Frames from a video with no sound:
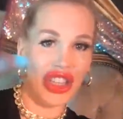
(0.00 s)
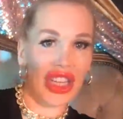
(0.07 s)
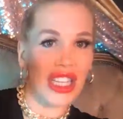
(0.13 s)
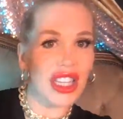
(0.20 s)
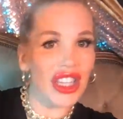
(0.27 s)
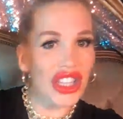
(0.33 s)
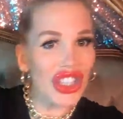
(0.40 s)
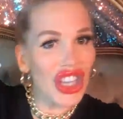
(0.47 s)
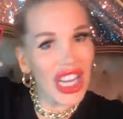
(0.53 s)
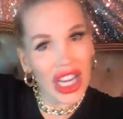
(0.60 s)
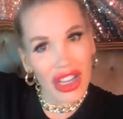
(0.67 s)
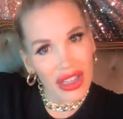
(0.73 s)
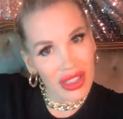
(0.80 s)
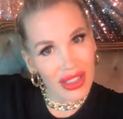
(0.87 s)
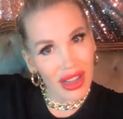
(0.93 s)
she? She
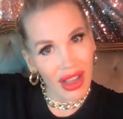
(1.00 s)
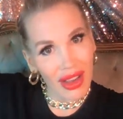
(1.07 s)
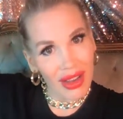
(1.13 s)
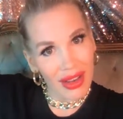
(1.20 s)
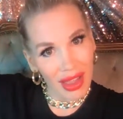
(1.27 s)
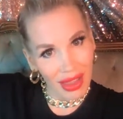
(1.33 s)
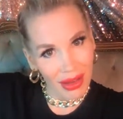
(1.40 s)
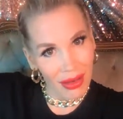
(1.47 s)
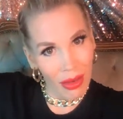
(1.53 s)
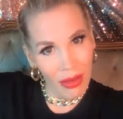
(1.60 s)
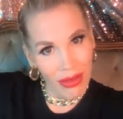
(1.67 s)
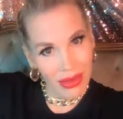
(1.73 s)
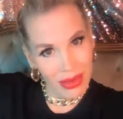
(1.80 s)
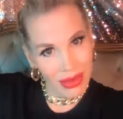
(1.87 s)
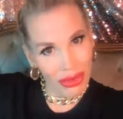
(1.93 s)
looks like another
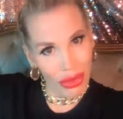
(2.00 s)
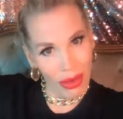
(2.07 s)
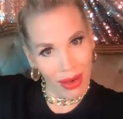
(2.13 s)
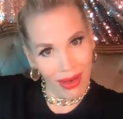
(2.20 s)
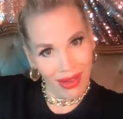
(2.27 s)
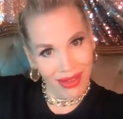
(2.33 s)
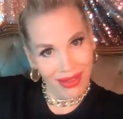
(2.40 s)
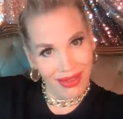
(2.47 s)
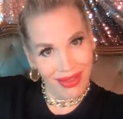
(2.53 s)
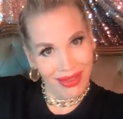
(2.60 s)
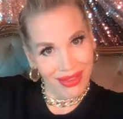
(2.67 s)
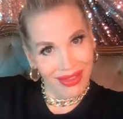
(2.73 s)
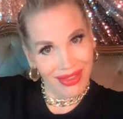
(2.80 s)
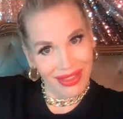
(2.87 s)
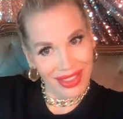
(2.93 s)
pop star,
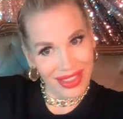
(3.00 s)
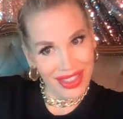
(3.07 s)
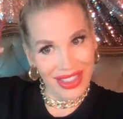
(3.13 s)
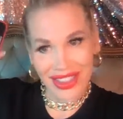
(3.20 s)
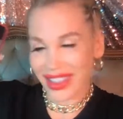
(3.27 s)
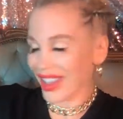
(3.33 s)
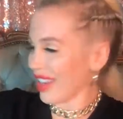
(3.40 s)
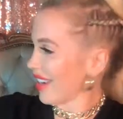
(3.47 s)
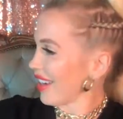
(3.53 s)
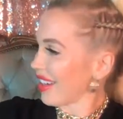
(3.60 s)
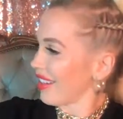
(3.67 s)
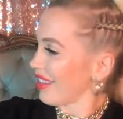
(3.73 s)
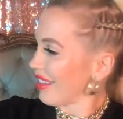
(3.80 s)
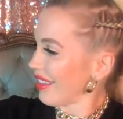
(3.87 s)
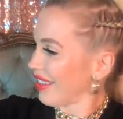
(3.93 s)
doesn't
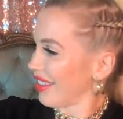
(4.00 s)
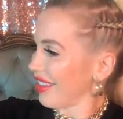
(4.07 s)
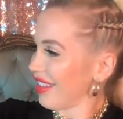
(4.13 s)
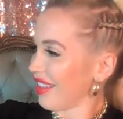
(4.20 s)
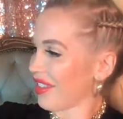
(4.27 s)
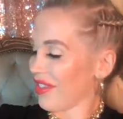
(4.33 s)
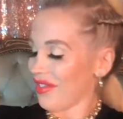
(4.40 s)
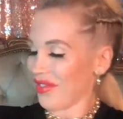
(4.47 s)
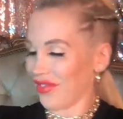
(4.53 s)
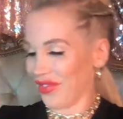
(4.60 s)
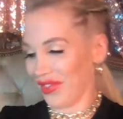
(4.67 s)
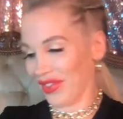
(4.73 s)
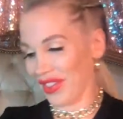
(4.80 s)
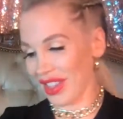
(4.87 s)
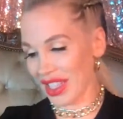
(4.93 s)
she?
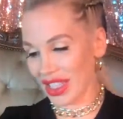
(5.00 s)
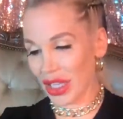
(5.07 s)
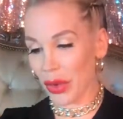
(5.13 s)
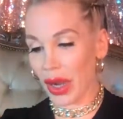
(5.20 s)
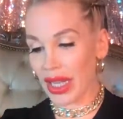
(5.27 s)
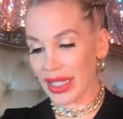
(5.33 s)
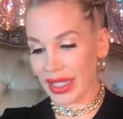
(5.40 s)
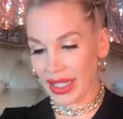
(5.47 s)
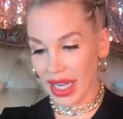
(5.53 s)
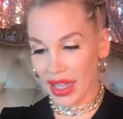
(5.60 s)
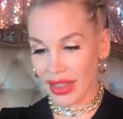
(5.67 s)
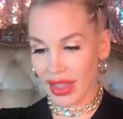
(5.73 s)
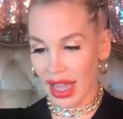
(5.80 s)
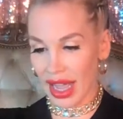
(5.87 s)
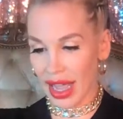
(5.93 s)
So I've
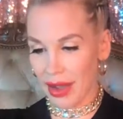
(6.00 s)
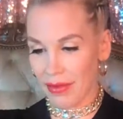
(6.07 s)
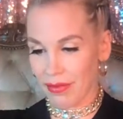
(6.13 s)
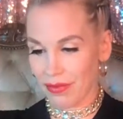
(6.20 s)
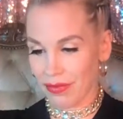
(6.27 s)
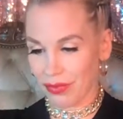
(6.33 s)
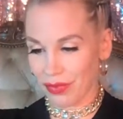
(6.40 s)
done that.